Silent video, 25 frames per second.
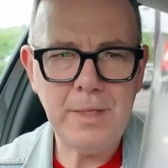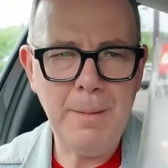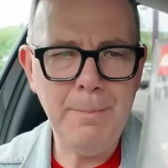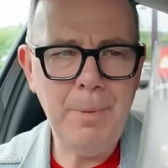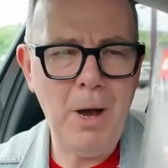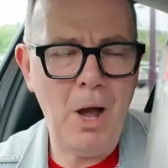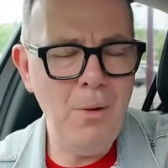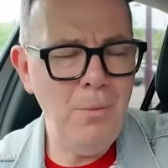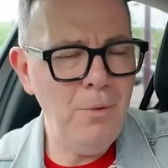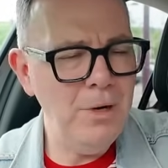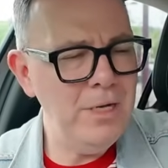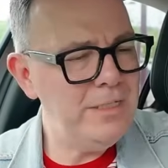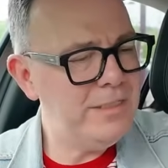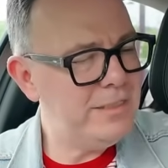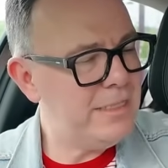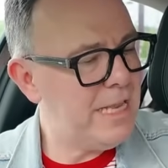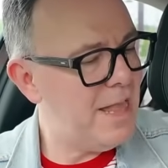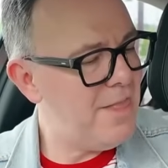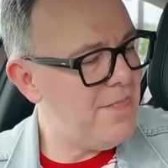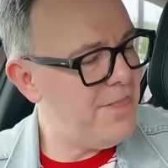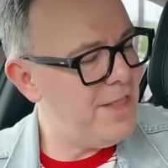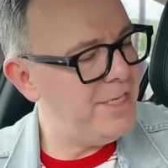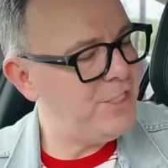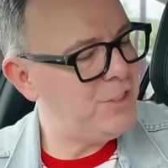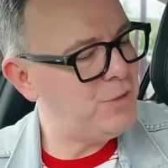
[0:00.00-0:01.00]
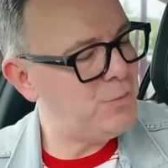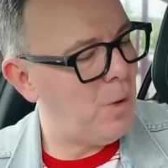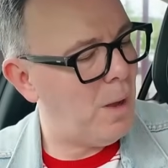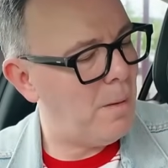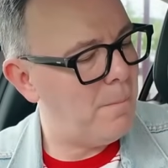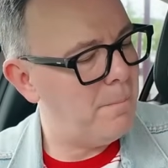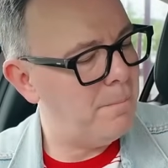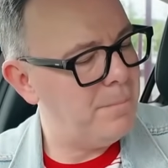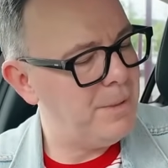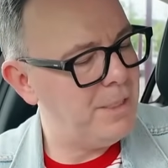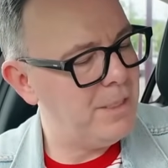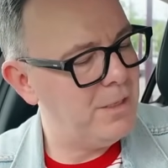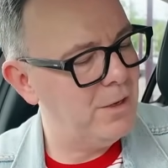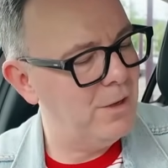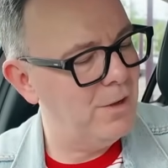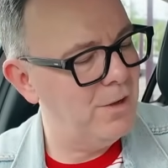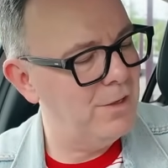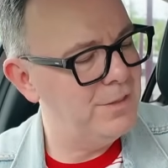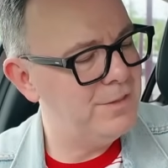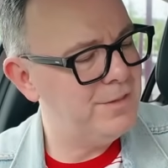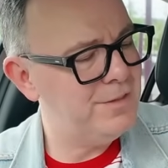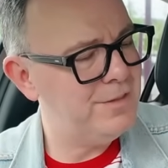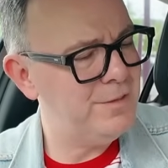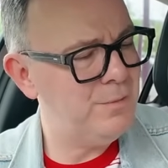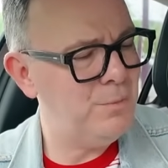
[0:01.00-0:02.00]
But I wanted to get this one
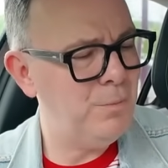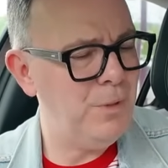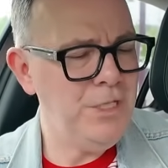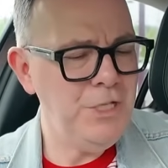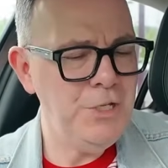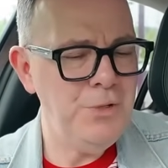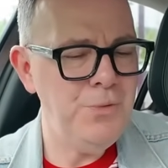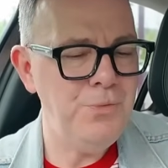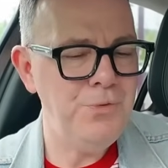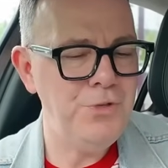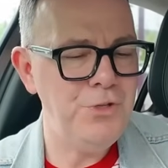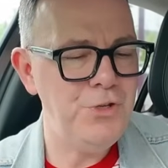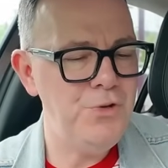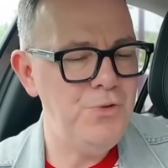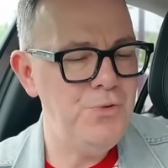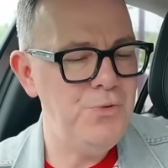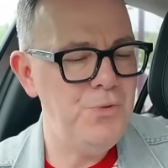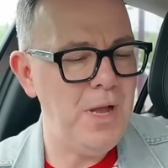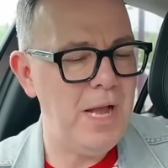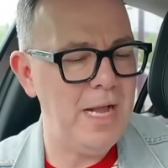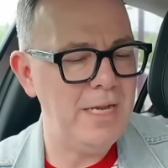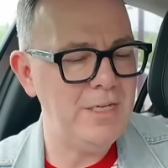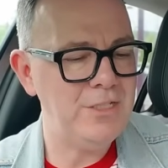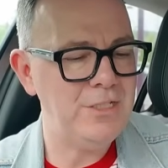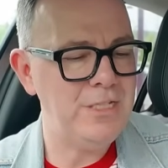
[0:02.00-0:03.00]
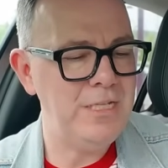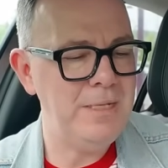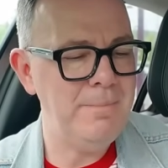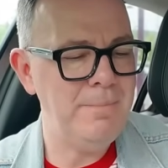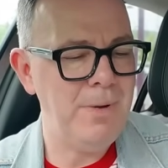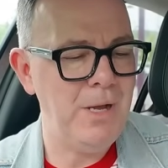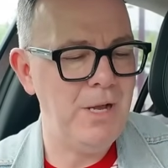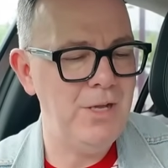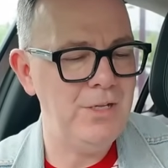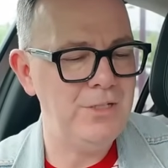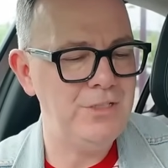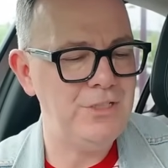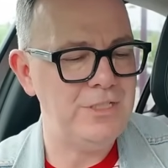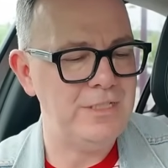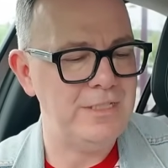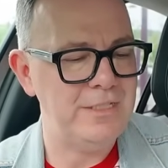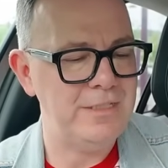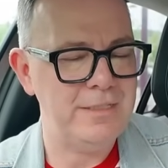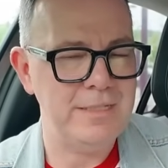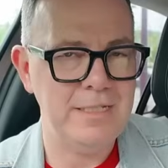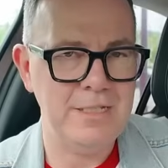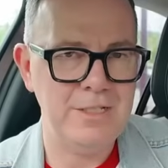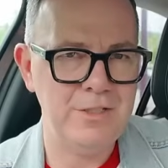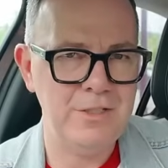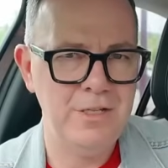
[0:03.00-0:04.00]
because when you do actually
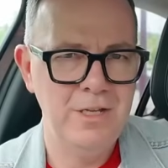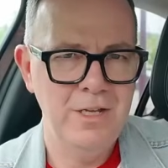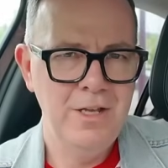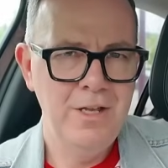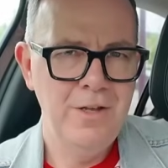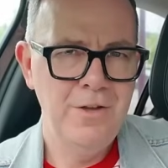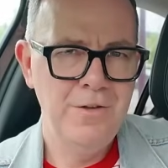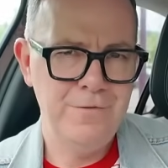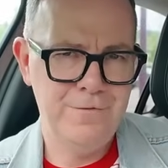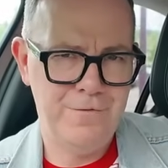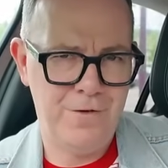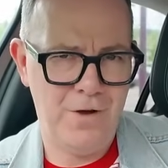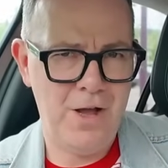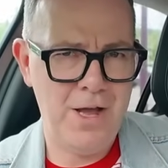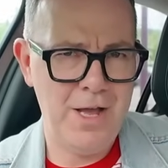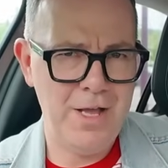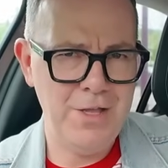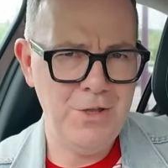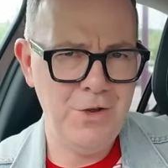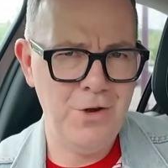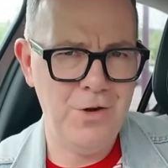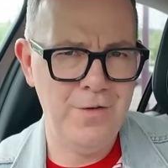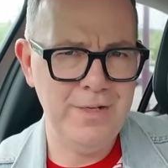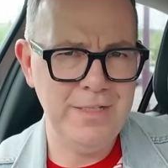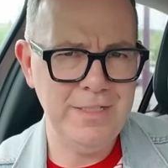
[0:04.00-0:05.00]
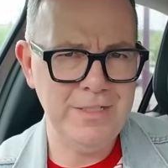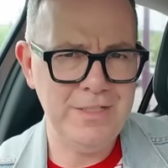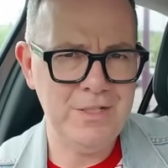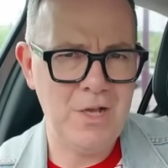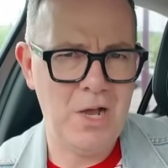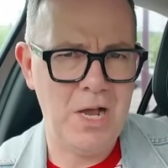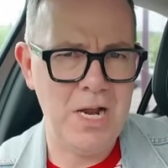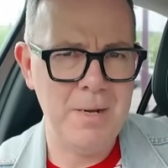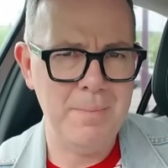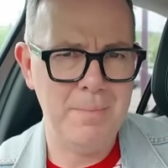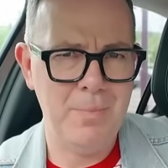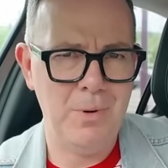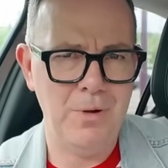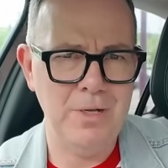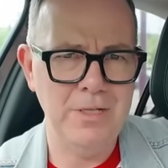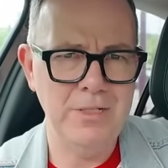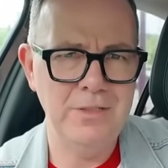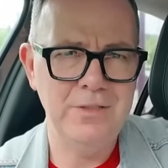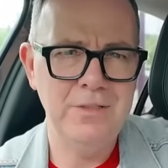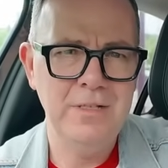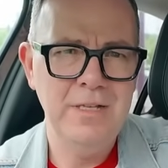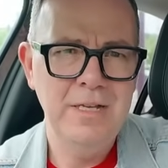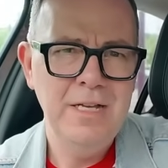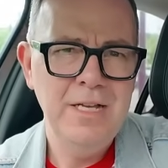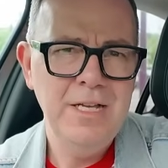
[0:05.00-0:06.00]
purchase this via your insider
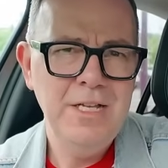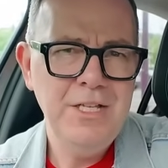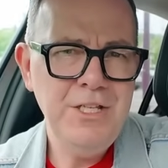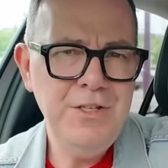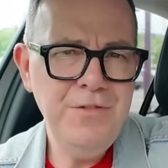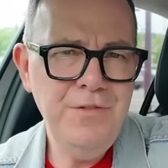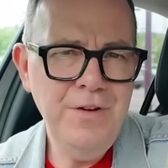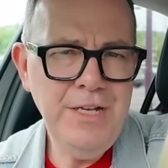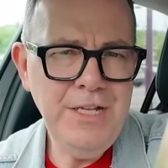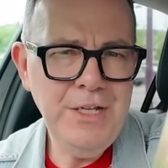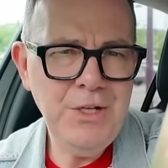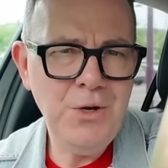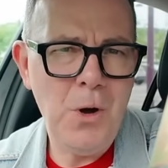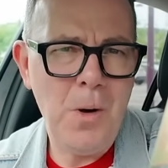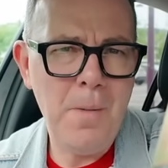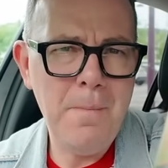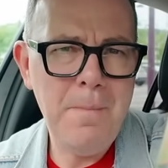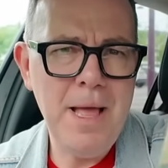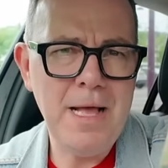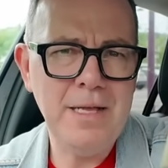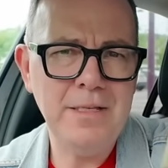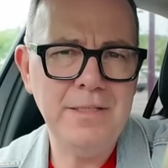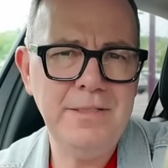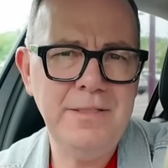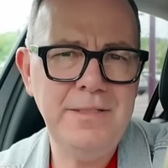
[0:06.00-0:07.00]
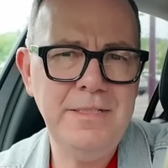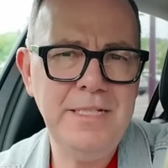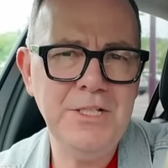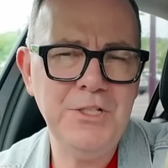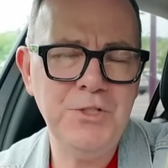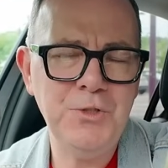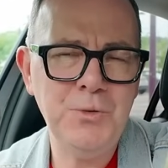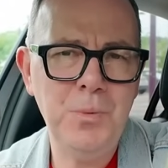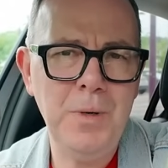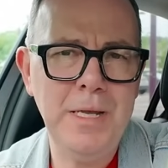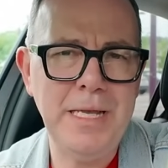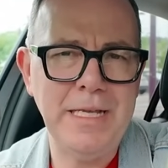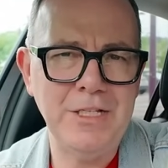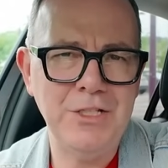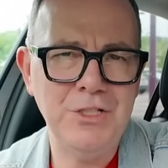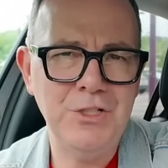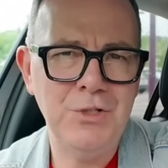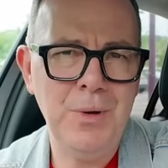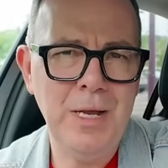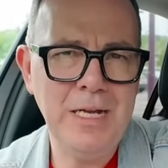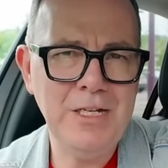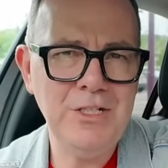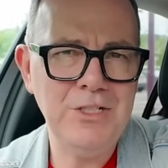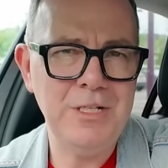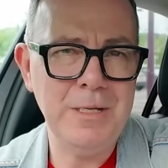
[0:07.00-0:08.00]
points, you've only got about 6 weeks
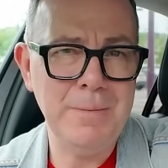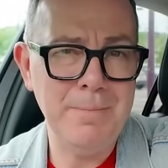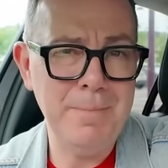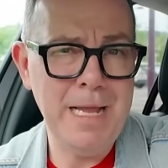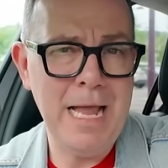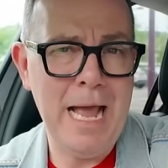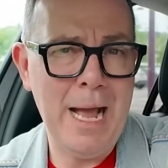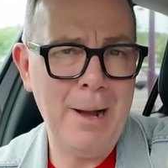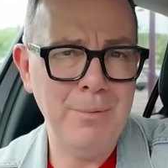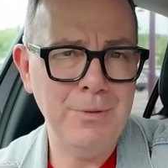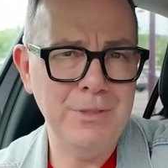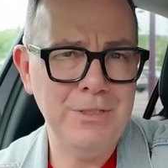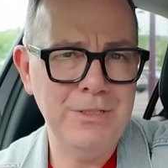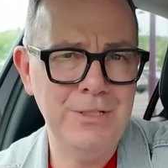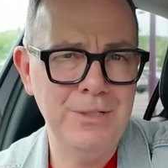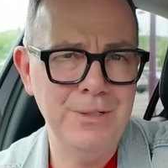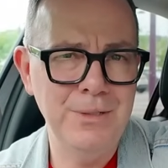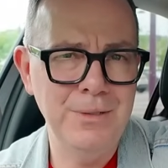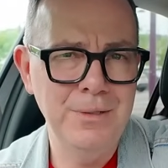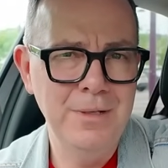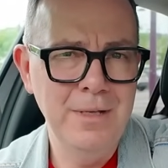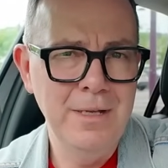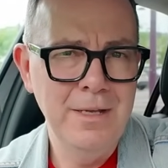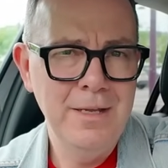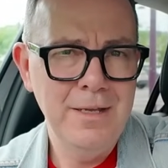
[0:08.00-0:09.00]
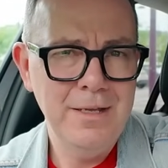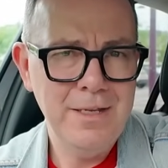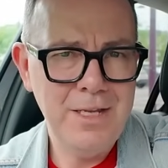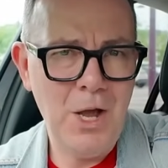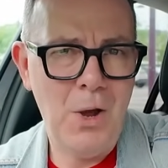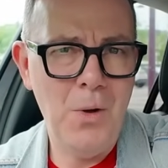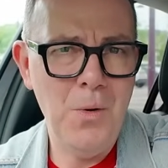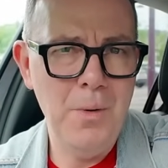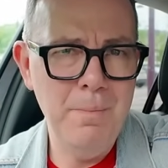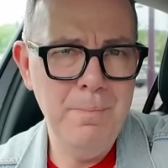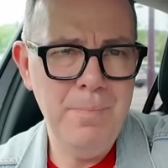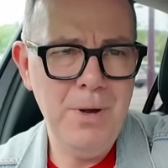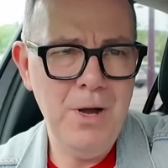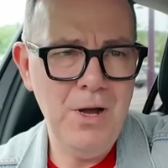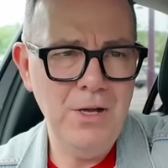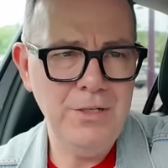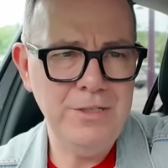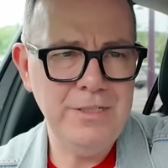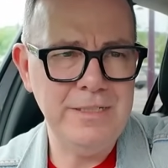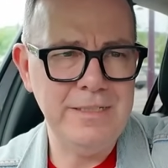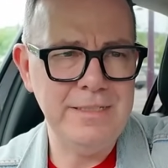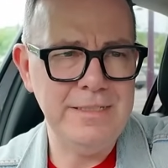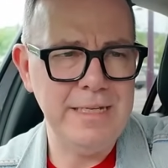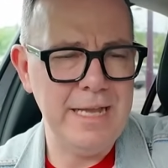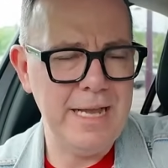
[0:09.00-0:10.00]
to actually be able to go and
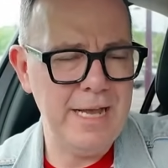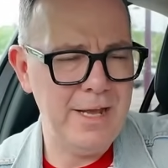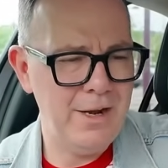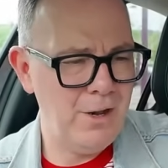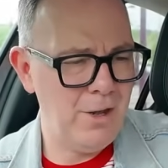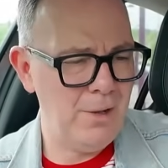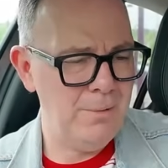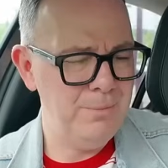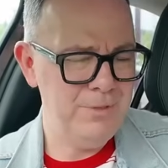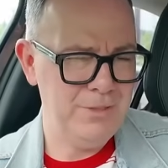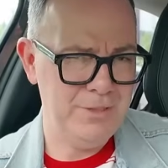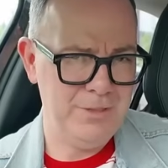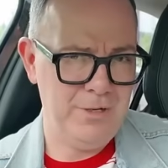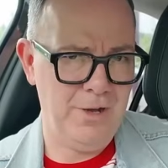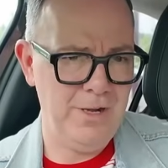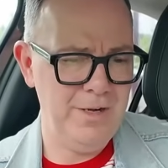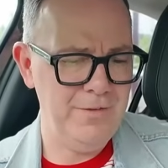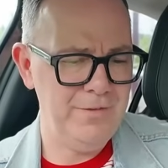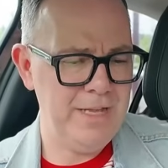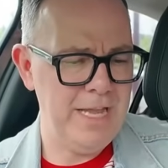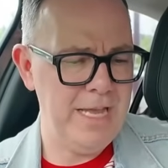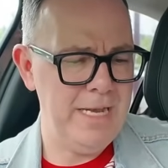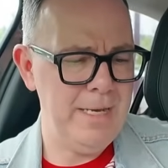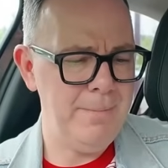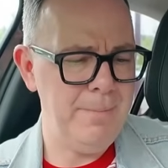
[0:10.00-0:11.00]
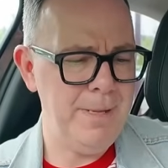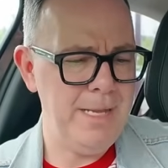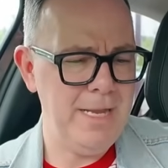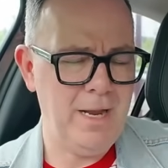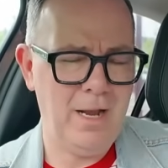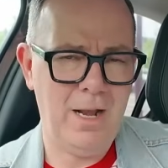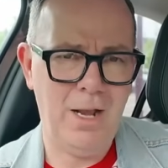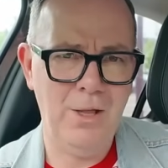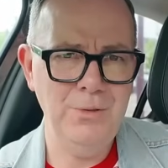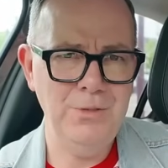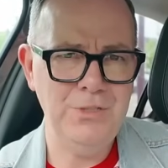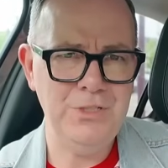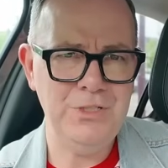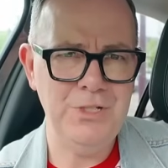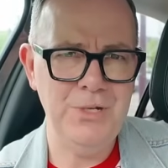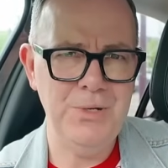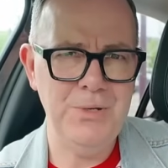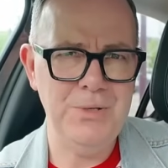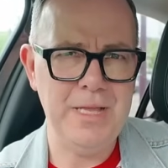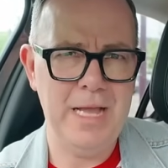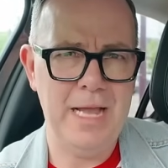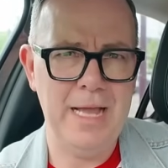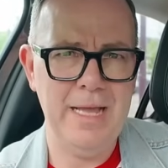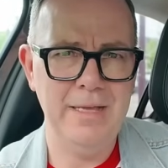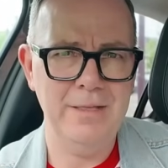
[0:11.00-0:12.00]
purchase it. And I was kind of getting a bit close
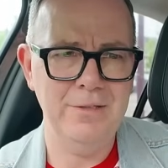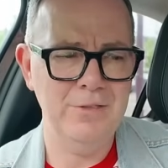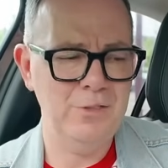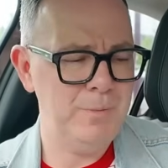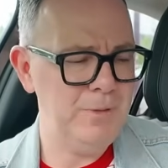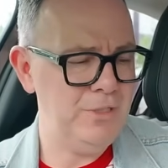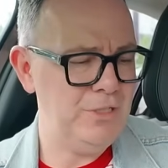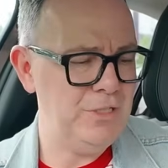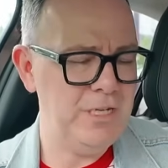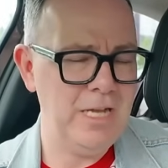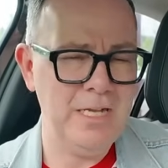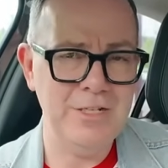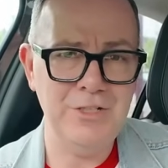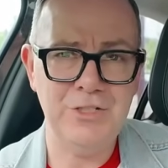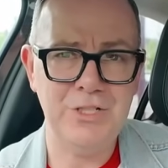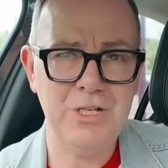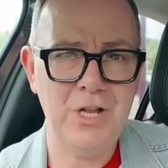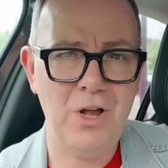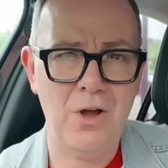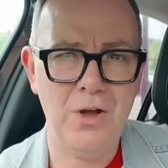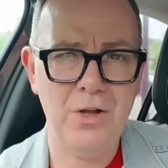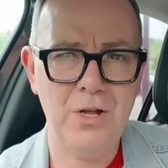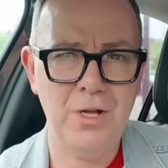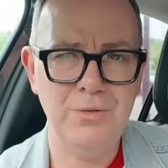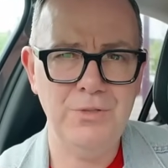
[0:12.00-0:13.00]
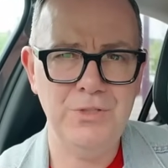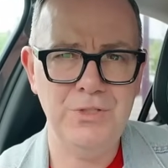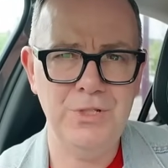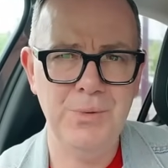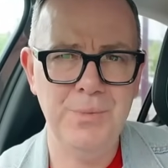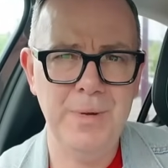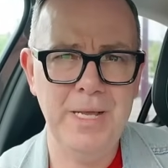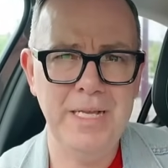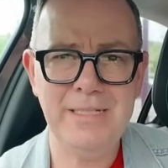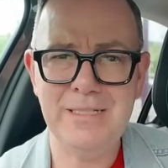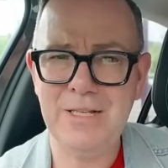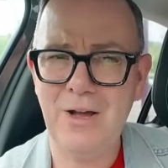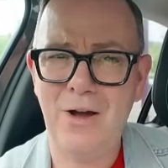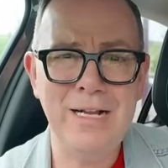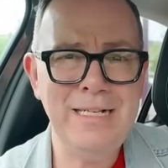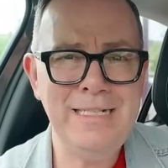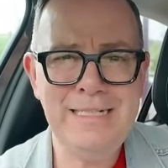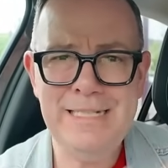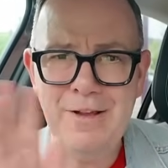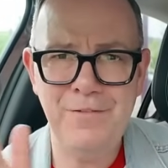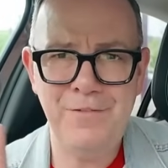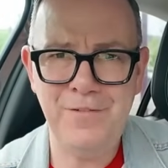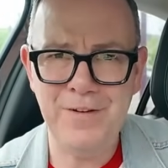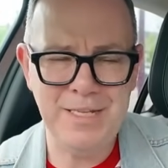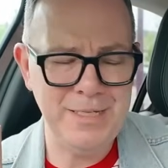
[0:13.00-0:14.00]
to that, and especially going to Chicago 2 weeks, I
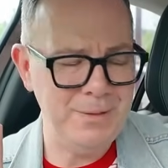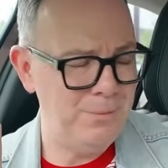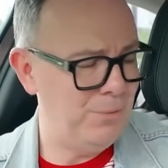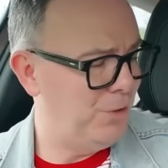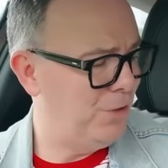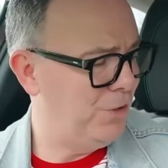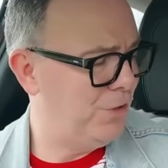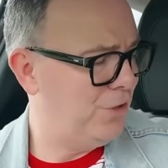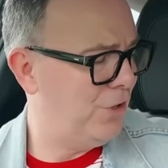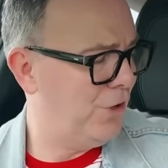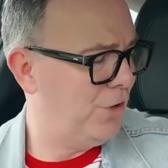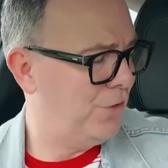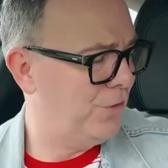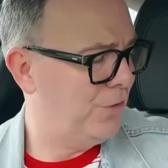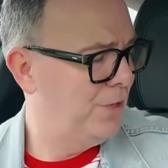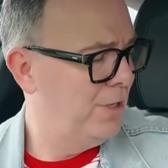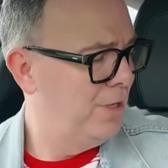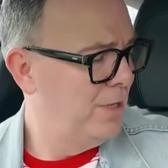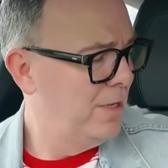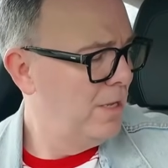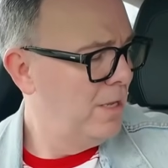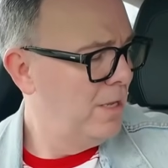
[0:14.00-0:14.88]
definitely would have gone